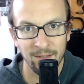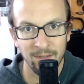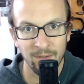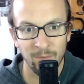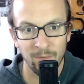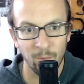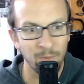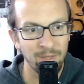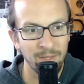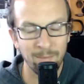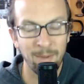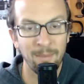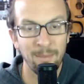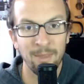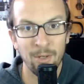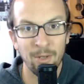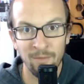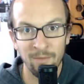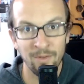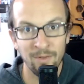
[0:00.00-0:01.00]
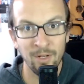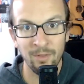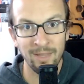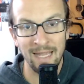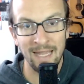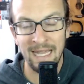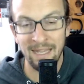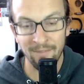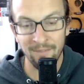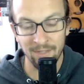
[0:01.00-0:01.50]
or maybe they don't even know they
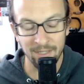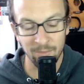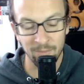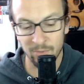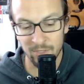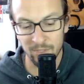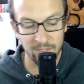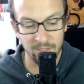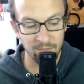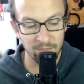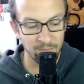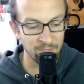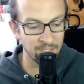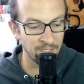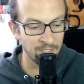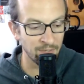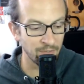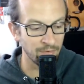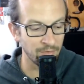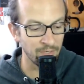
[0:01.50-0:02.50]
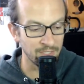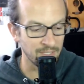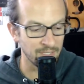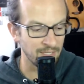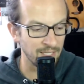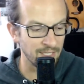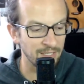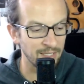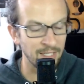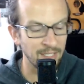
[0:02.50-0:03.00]
have it. There was the other crazy
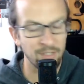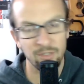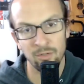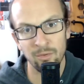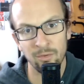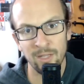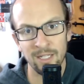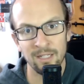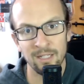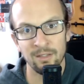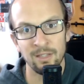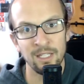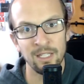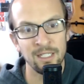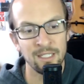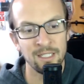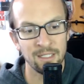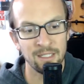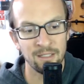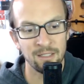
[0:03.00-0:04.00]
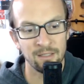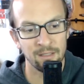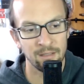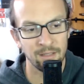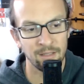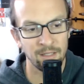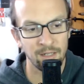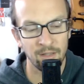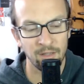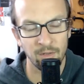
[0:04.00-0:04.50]
thing. Like, so that leads us into
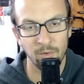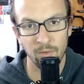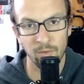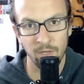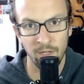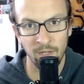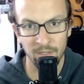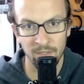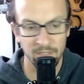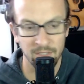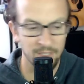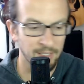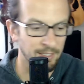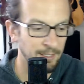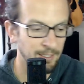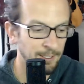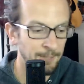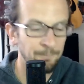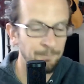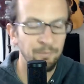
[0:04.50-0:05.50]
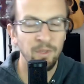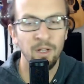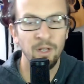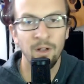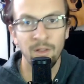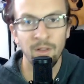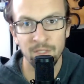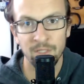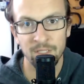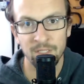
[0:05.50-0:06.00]
the whole college thing.
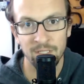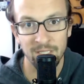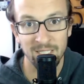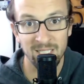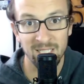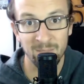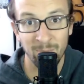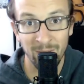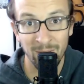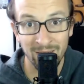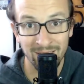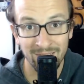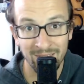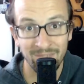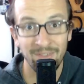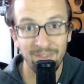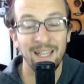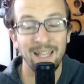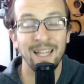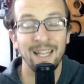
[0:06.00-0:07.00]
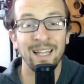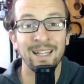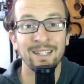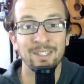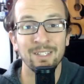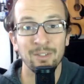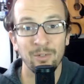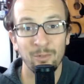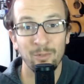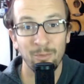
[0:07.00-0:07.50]
College is expensive
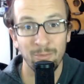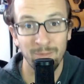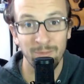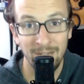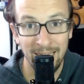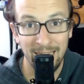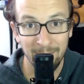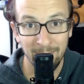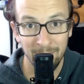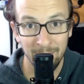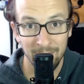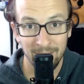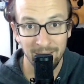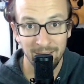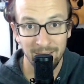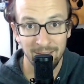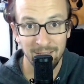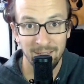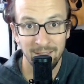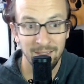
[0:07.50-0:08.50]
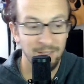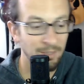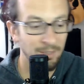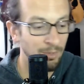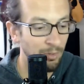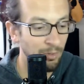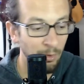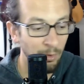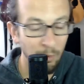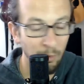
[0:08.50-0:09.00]
as crap.
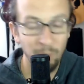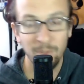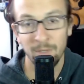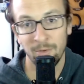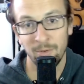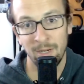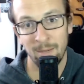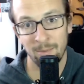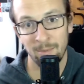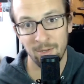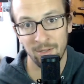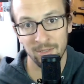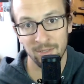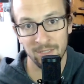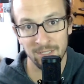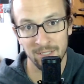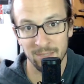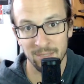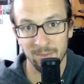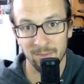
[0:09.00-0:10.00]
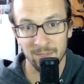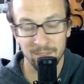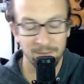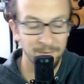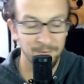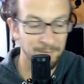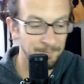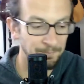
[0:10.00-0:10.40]
Holy crap, college is expensive.